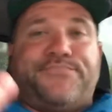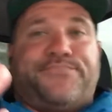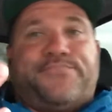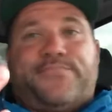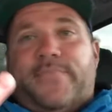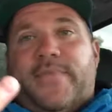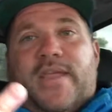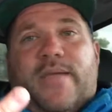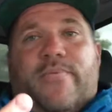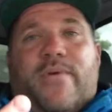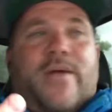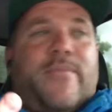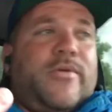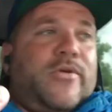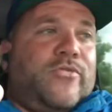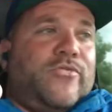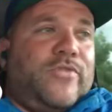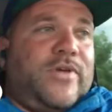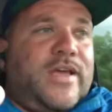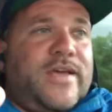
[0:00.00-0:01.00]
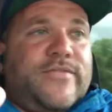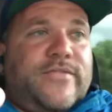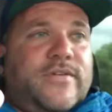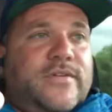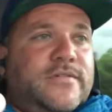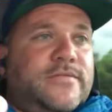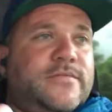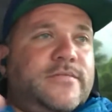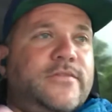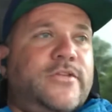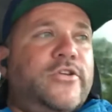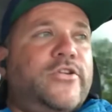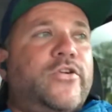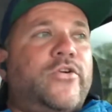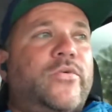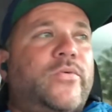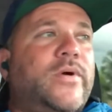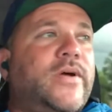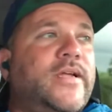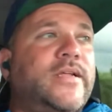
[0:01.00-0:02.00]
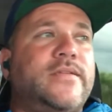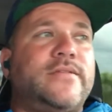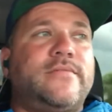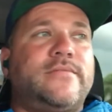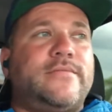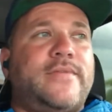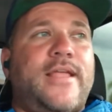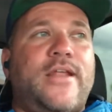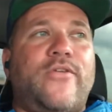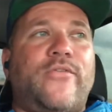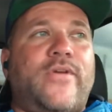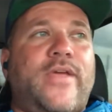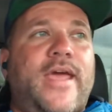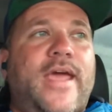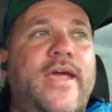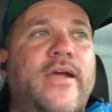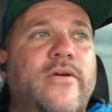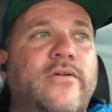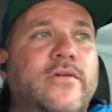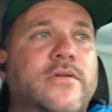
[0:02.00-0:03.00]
They probably don't give a, what? They don't care.